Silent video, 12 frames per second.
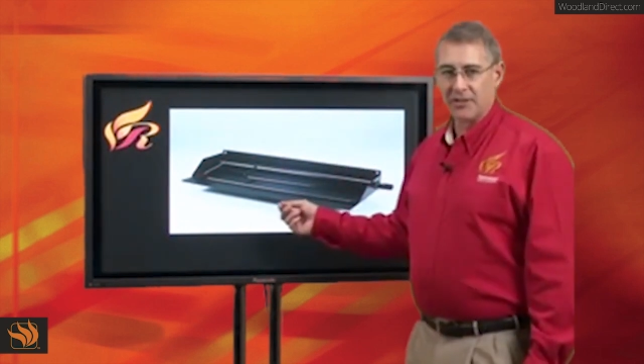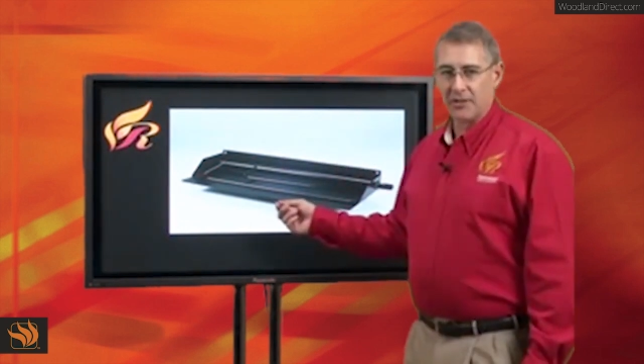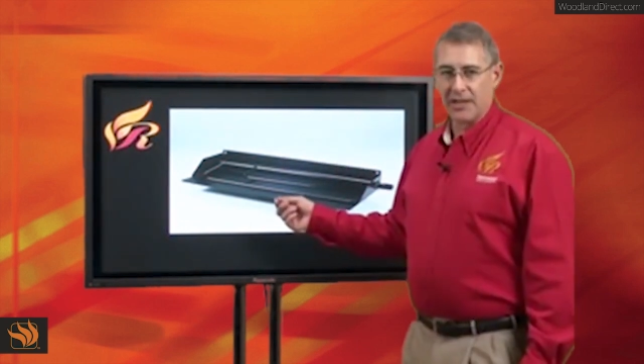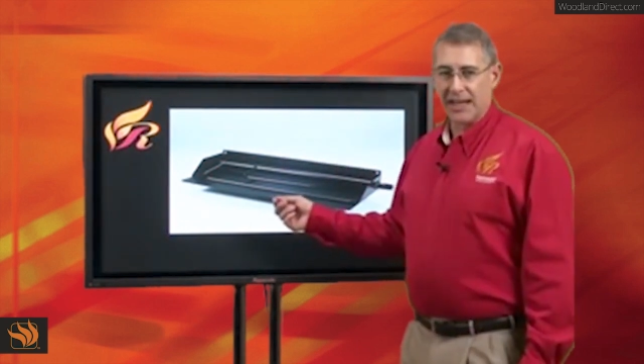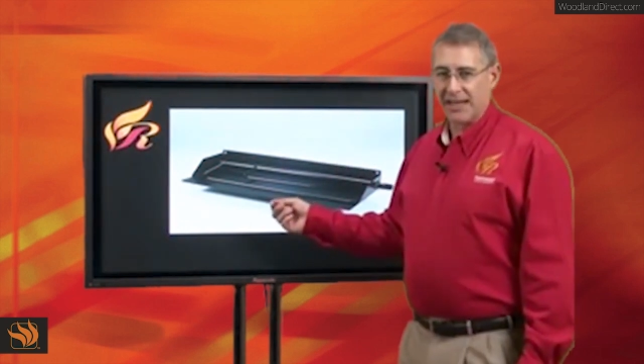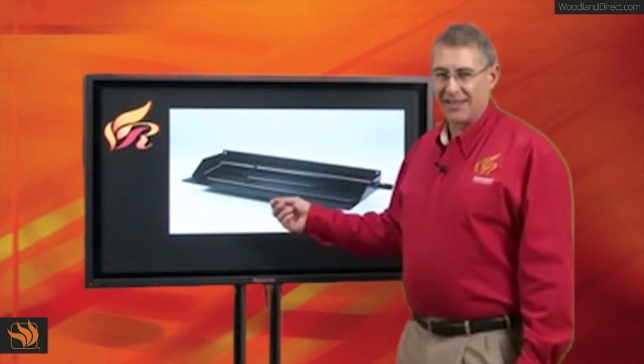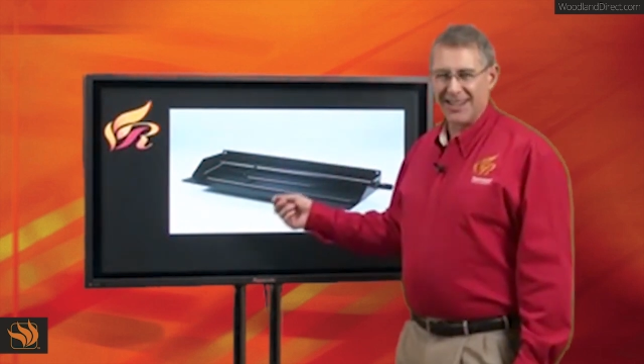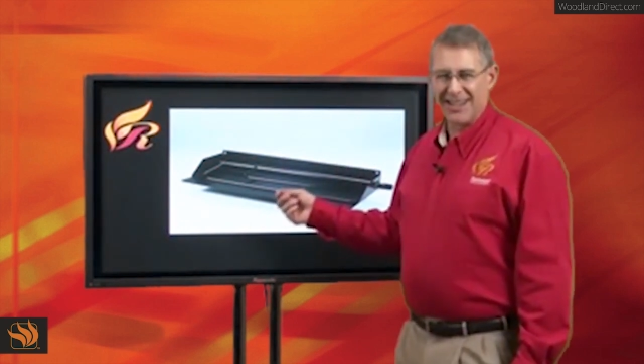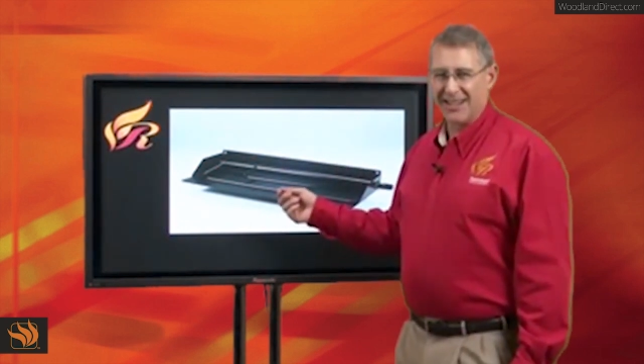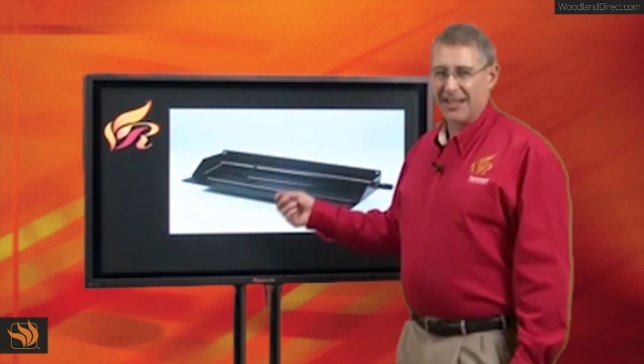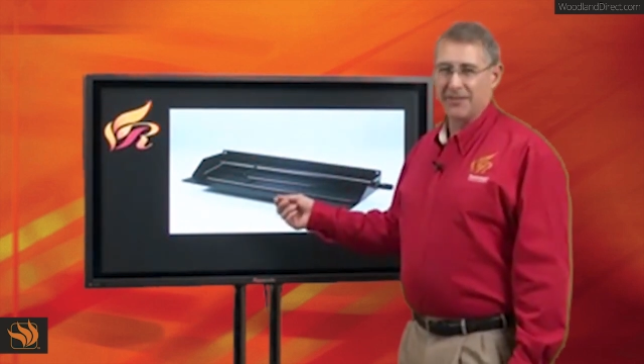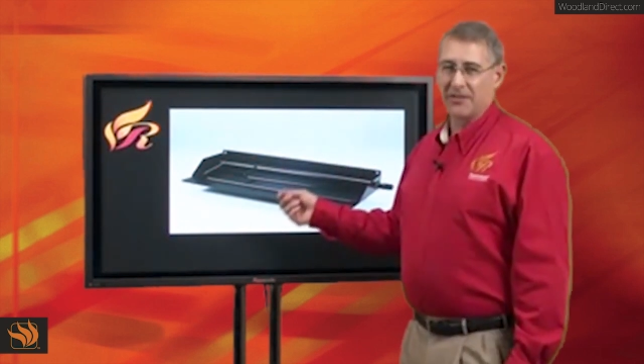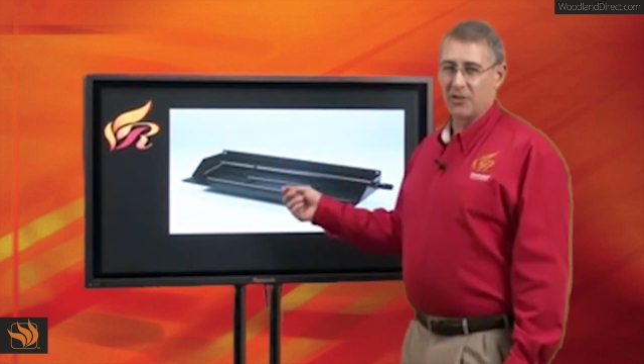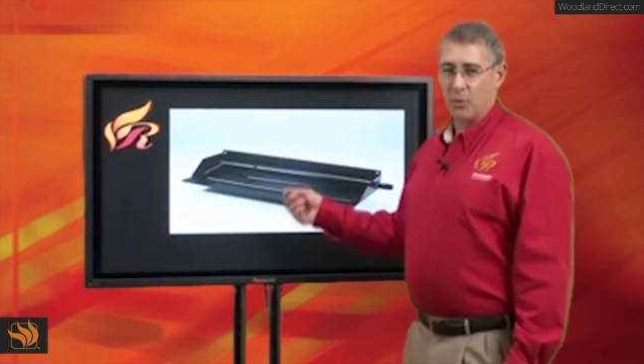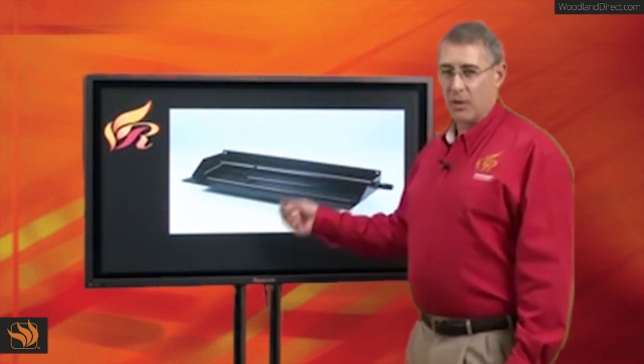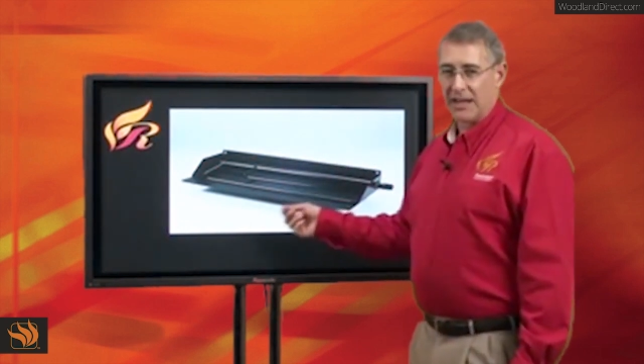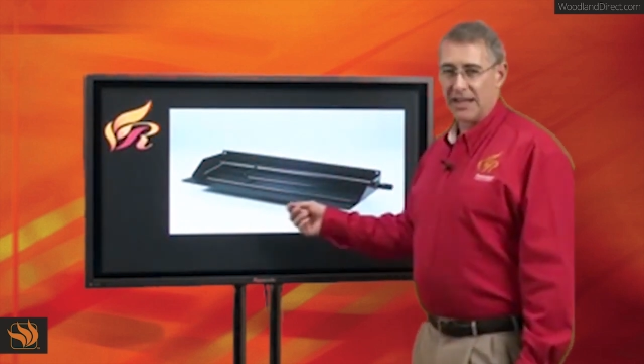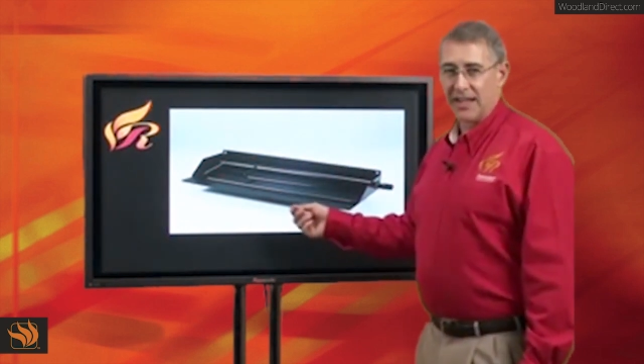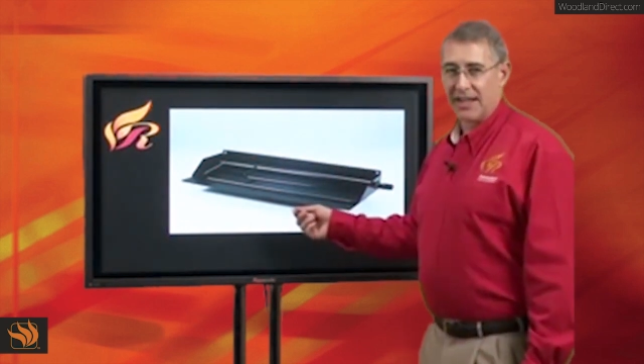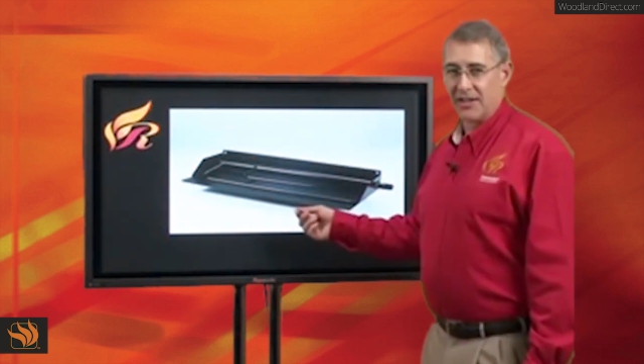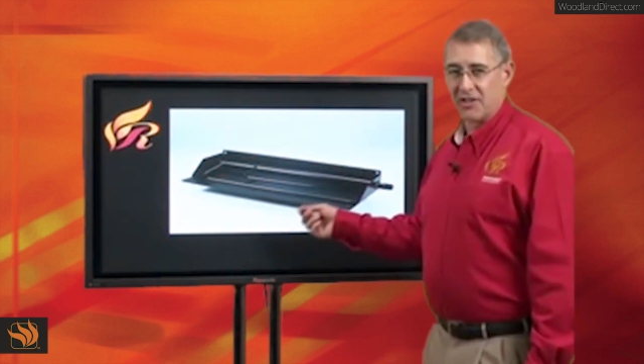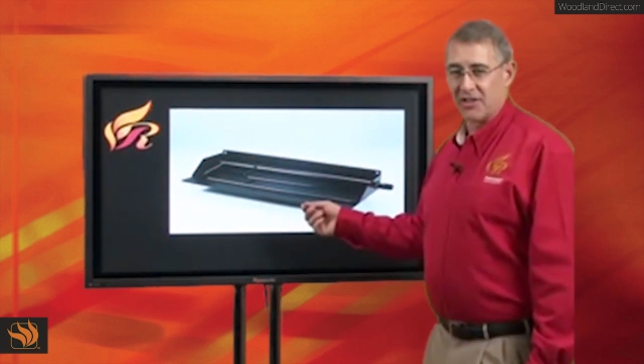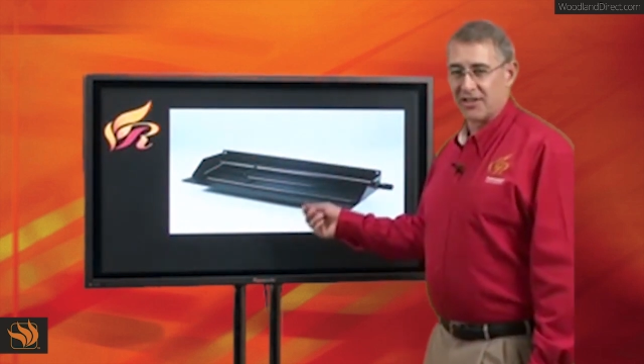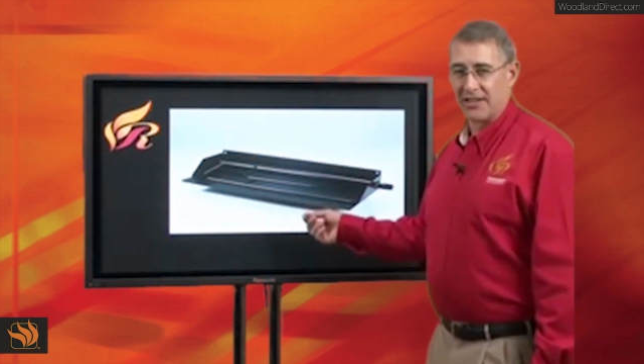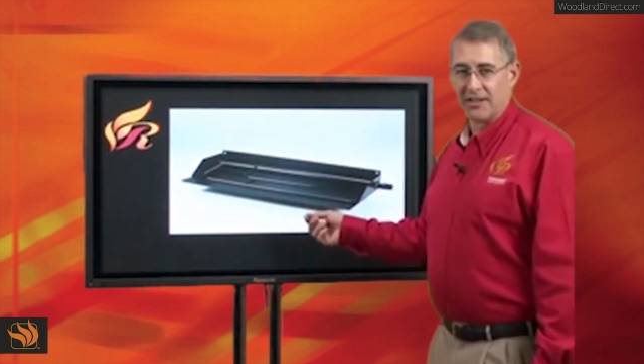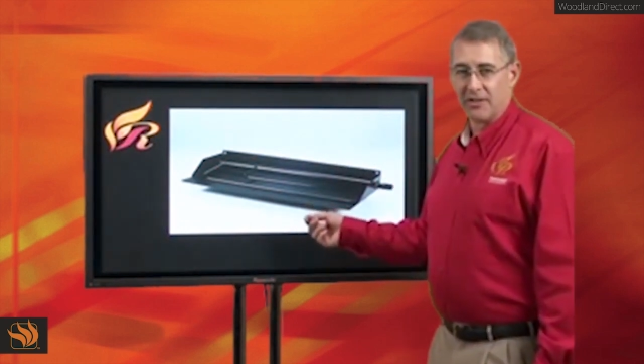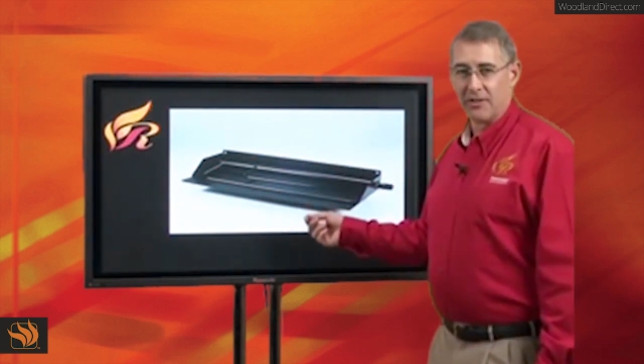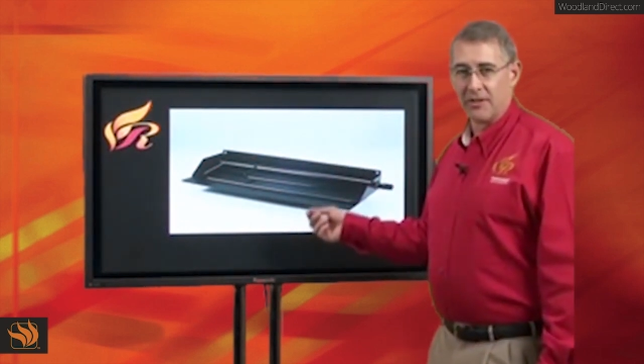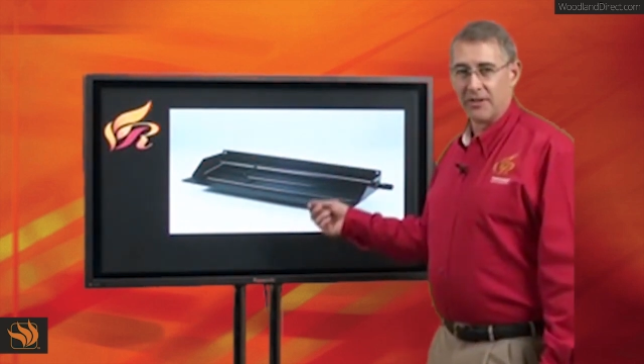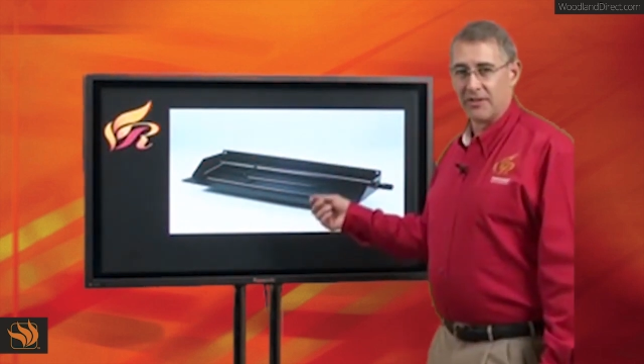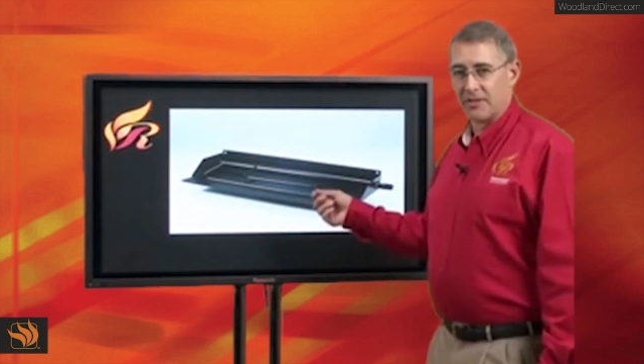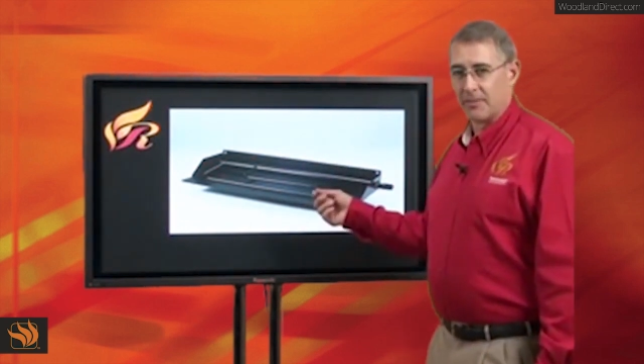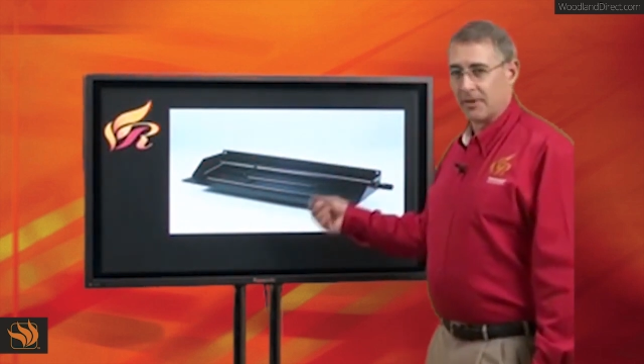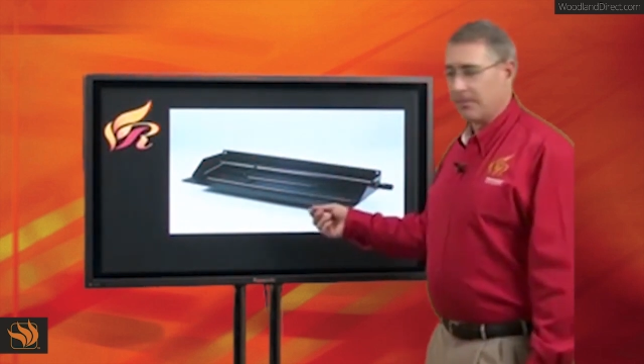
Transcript: duty 18 and even 20 gauge steel that some